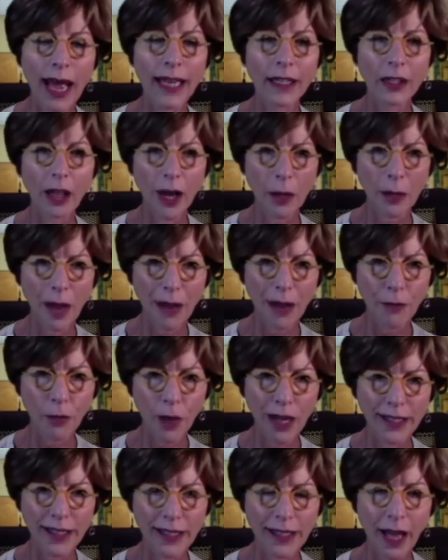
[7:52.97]
And a lot of my
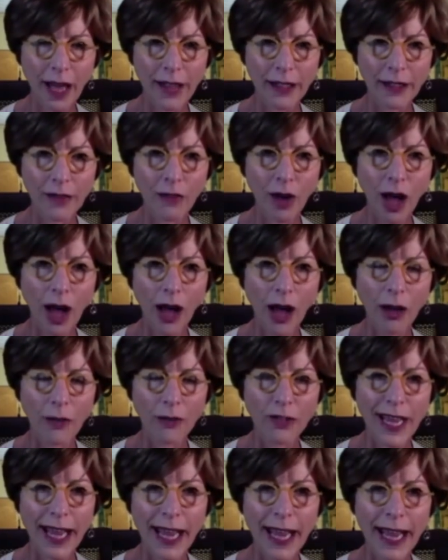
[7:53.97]
friends got
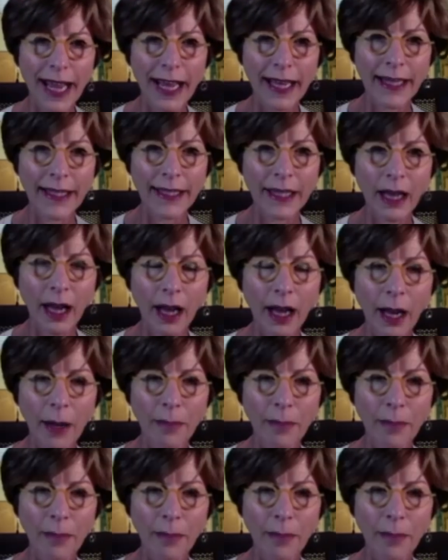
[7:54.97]
involved, and